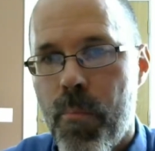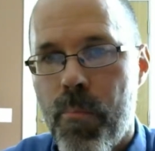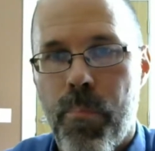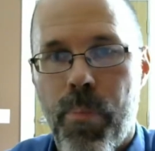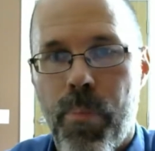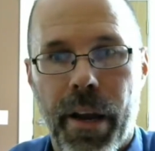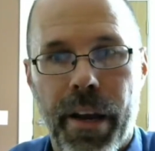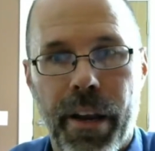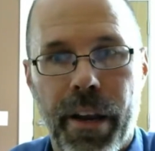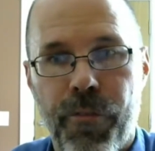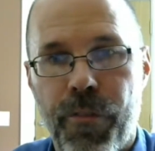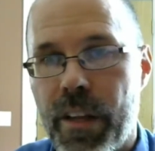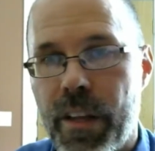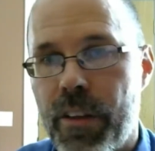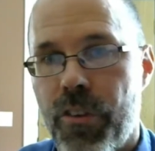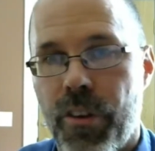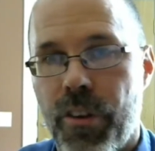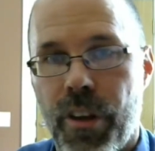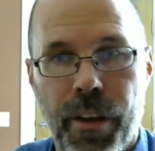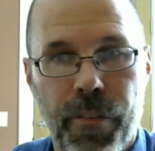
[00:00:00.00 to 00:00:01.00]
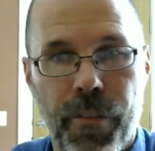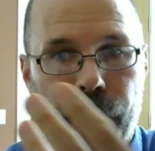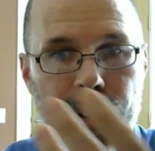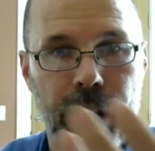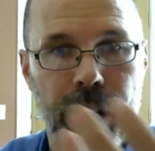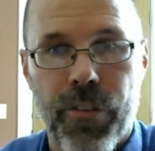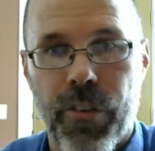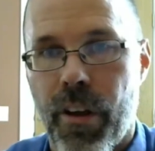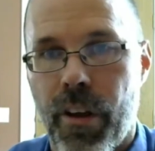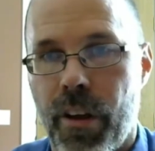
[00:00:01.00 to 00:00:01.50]
but if it's
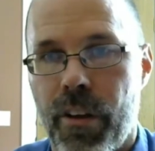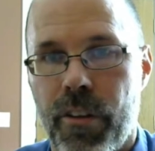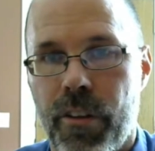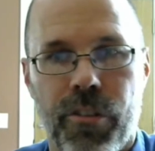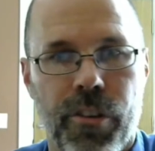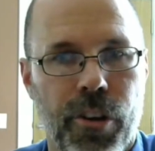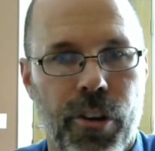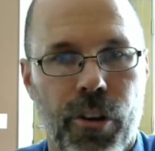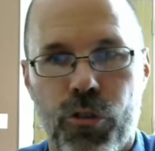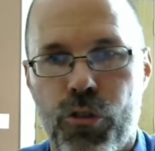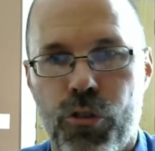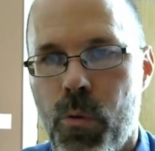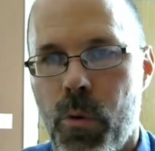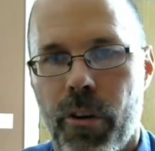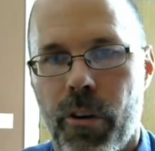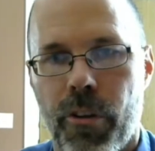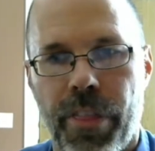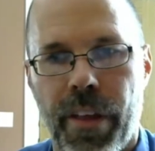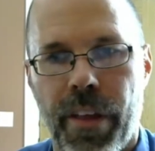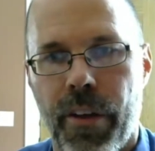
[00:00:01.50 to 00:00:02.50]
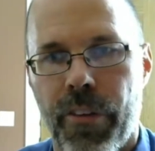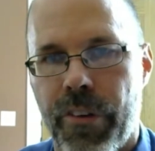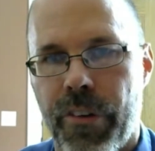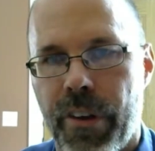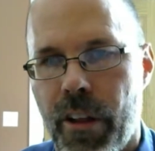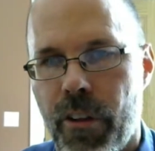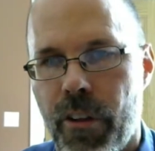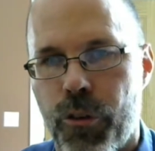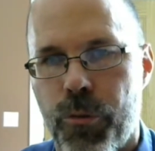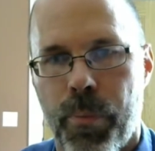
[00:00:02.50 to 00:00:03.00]

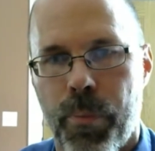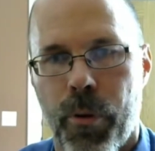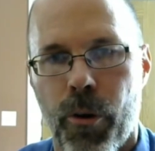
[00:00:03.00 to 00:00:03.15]
$200,000